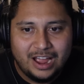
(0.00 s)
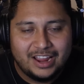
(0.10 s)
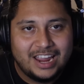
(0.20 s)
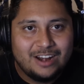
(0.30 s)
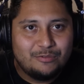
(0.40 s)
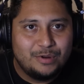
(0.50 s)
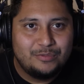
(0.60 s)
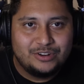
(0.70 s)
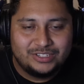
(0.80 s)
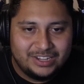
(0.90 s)
I can't
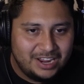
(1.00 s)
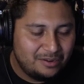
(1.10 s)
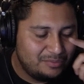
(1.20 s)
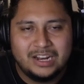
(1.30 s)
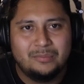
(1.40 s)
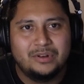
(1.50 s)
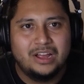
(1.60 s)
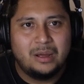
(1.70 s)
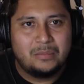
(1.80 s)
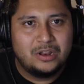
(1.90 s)
remember his name. And
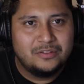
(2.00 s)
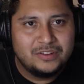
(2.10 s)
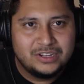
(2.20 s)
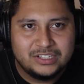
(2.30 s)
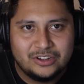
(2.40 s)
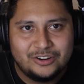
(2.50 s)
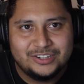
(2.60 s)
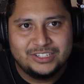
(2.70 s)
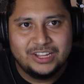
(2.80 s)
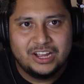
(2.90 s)
I'm loving this
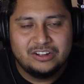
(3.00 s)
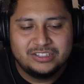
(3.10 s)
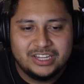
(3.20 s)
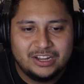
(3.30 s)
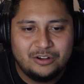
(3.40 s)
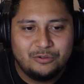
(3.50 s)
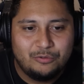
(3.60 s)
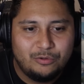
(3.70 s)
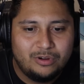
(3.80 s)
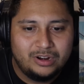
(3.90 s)
art style. It's like
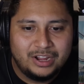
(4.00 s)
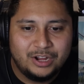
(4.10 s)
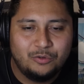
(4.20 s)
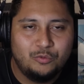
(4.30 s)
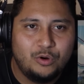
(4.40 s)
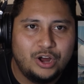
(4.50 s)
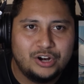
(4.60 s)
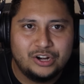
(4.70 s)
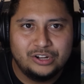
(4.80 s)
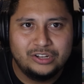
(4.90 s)
a
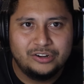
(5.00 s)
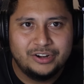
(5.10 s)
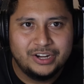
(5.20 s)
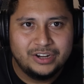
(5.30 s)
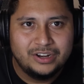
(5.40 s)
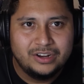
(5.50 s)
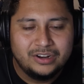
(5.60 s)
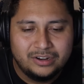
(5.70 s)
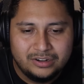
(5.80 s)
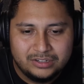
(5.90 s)
watercoloring.
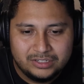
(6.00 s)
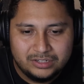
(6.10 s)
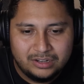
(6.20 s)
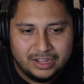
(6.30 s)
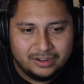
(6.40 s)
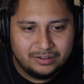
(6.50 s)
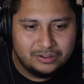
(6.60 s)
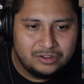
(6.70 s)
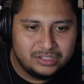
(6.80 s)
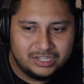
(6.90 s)
Like
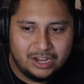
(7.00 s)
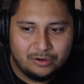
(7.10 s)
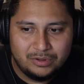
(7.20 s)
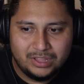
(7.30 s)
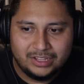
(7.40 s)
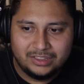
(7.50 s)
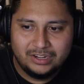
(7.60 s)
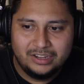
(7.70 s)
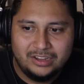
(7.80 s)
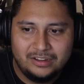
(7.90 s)
you can tell with like
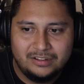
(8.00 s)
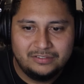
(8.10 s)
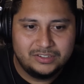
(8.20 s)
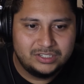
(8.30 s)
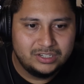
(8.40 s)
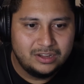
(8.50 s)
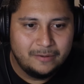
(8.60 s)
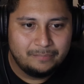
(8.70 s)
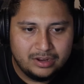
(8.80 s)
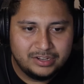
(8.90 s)
the leaves
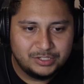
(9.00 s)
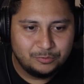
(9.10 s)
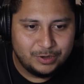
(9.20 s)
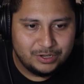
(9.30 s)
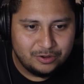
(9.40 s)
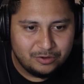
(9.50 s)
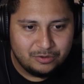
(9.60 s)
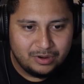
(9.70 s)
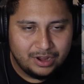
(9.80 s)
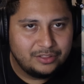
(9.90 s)
in this
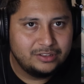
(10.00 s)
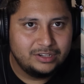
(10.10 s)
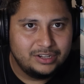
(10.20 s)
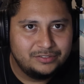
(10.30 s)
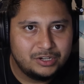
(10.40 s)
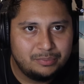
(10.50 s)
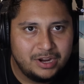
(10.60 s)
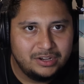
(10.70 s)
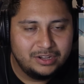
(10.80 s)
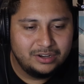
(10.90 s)
window how the leaves are
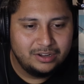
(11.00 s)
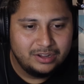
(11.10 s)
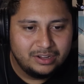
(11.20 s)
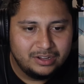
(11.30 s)
painted.